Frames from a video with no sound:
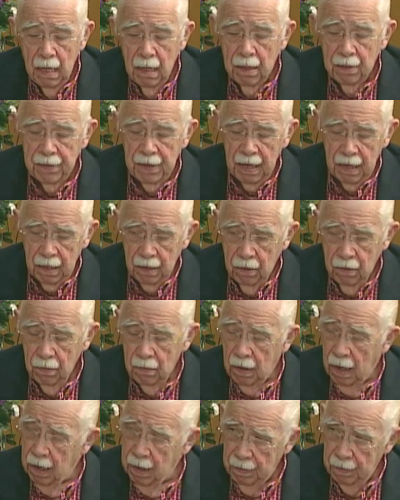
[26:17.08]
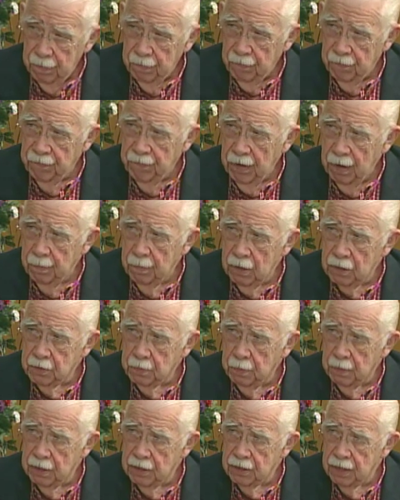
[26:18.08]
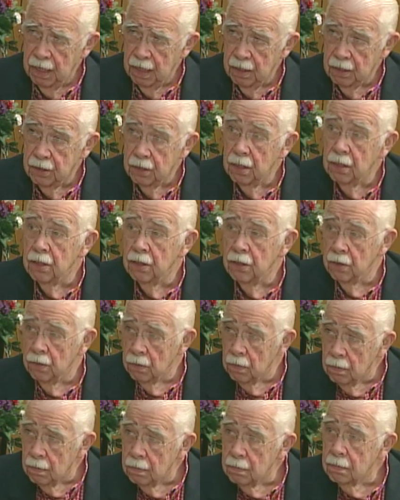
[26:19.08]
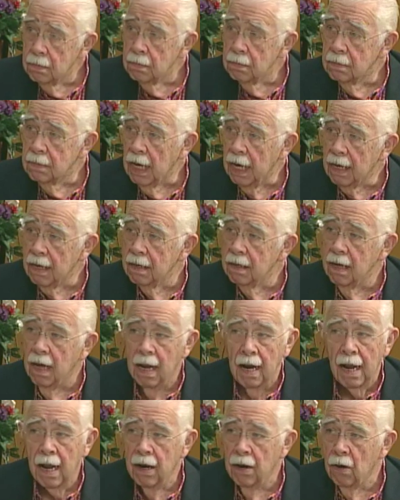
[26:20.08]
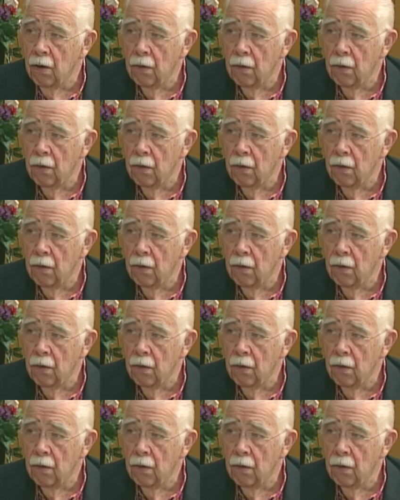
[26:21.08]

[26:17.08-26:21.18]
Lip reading: thank you. I very much appreciate you taking, and I know